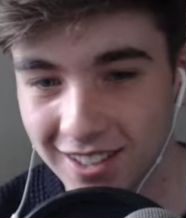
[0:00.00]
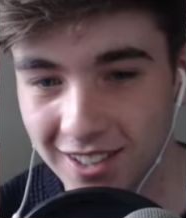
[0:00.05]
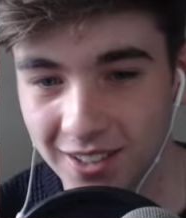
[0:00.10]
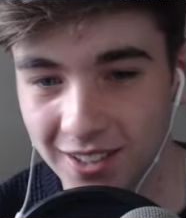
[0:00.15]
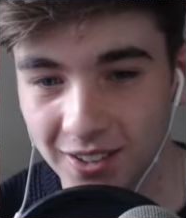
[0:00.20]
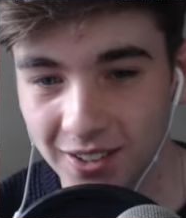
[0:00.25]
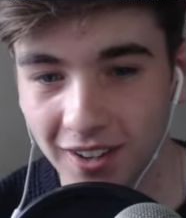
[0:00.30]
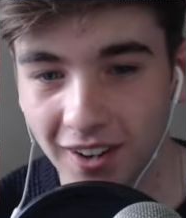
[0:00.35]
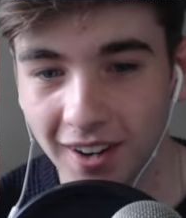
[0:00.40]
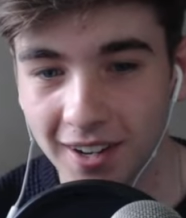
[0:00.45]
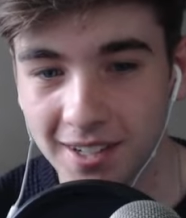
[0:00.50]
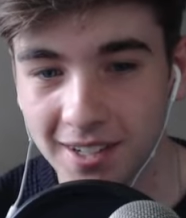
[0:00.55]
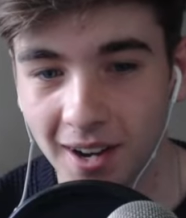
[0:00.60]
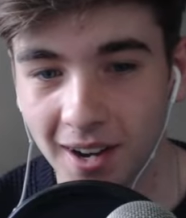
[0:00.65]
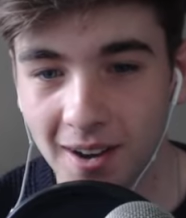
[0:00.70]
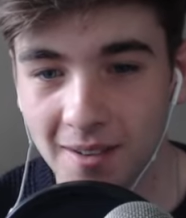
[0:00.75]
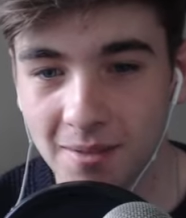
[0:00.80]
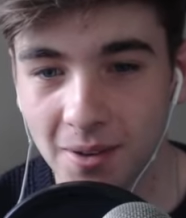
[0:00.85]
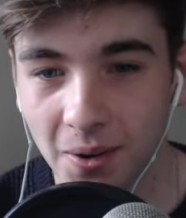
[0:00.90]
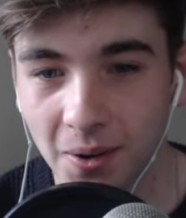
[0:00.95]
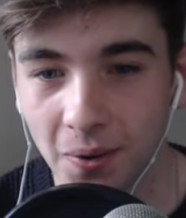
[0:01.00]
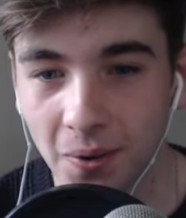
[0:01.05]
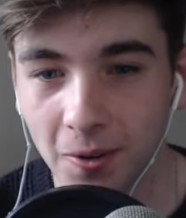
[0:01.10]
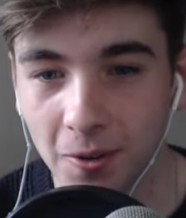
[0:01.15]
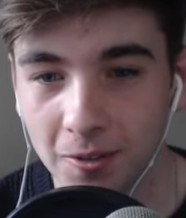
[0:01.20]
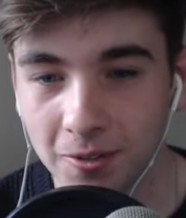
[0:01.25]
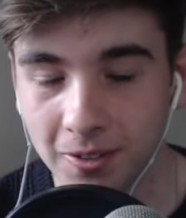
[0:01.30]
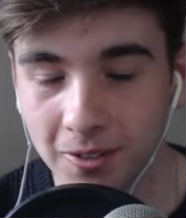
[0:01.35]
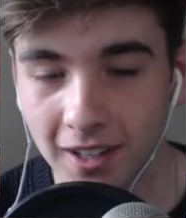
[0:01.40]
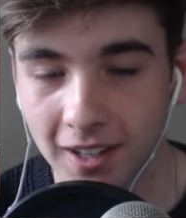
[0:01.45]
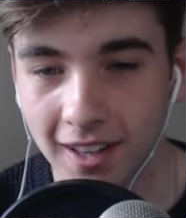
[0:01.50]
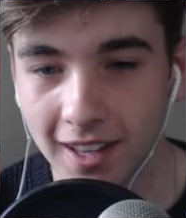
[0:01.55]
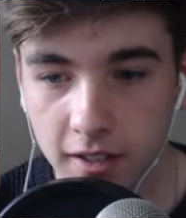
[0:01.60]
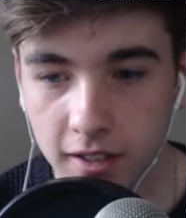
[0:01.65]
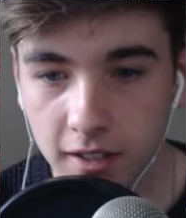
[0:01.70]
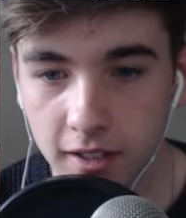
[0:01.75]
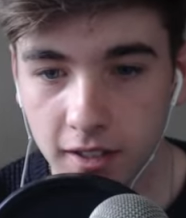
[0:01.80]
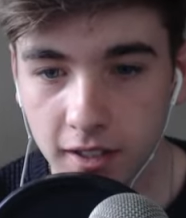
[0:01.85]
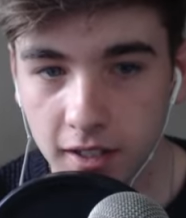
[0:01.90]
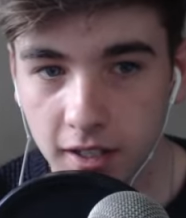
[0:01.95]
Christ, I'm awful at this.
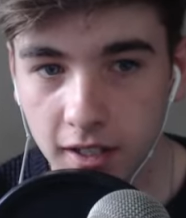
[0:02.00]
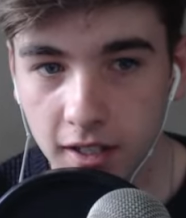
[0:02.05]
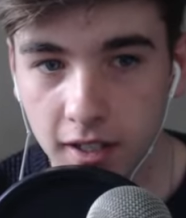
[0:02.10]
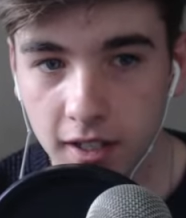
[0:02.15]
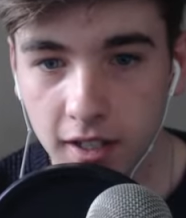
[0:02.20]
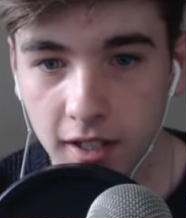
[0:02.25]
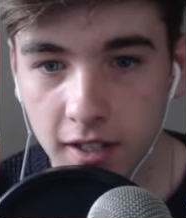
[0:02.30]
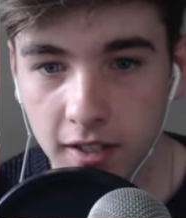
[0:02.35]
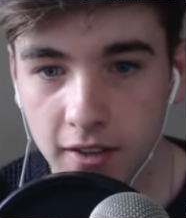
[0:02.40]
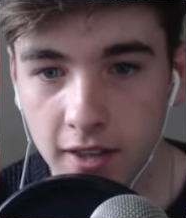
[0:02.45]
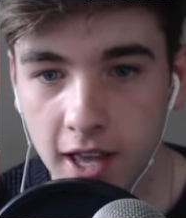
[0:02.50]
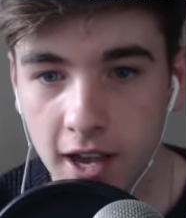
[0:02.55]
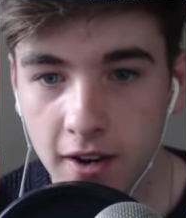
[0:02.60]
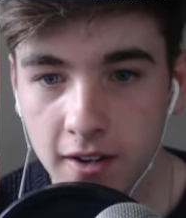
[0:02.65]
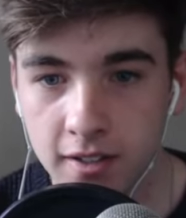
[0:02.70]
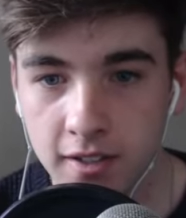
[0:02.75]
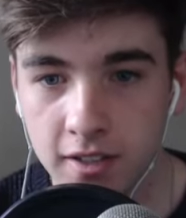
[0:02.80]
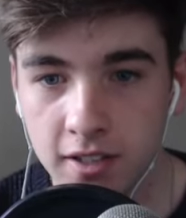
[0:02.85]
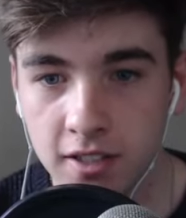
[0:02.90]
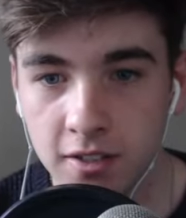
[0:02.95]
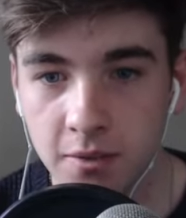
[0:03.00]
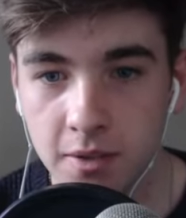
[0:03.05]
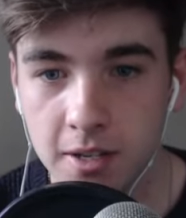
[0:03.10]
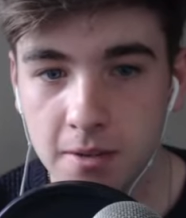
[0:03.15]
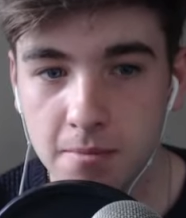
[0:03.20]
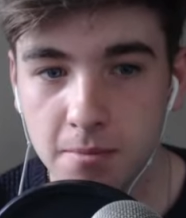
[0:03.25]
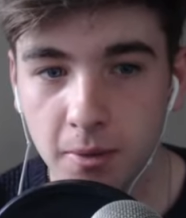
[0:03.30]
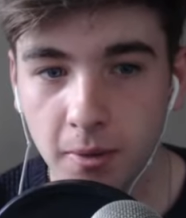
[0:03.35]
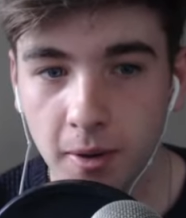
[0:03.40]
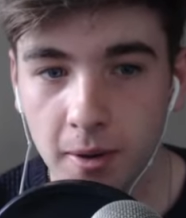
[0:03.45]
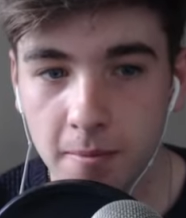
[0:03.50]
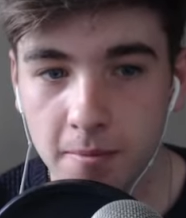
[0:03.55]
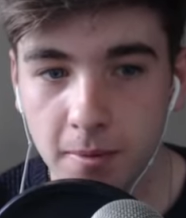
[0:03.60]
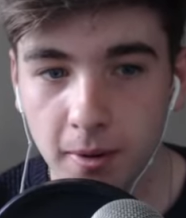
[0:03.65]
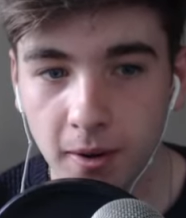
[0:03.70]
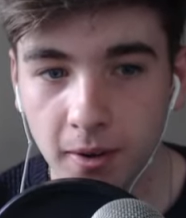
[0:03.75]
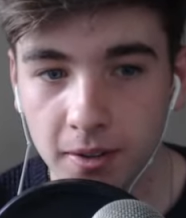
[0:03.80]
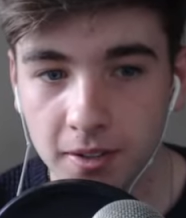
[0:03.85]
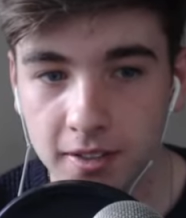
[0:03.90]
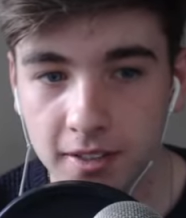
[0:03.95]
There is a sweet boy
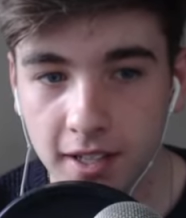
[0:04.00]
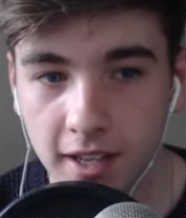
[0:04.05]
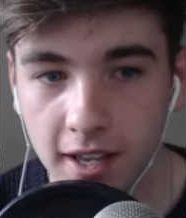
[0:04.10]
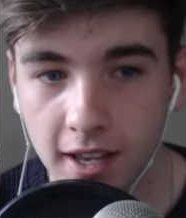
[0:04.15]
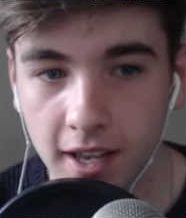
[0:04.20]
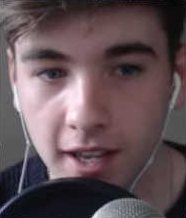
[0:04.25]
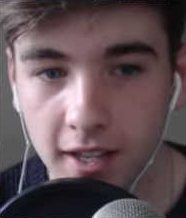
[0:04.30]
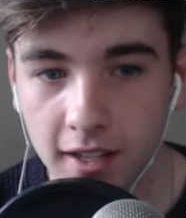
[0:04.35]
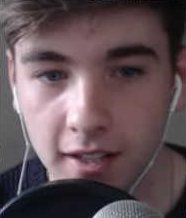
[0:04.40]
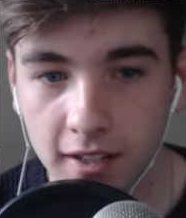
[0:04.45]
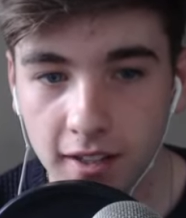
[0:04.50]
boss here.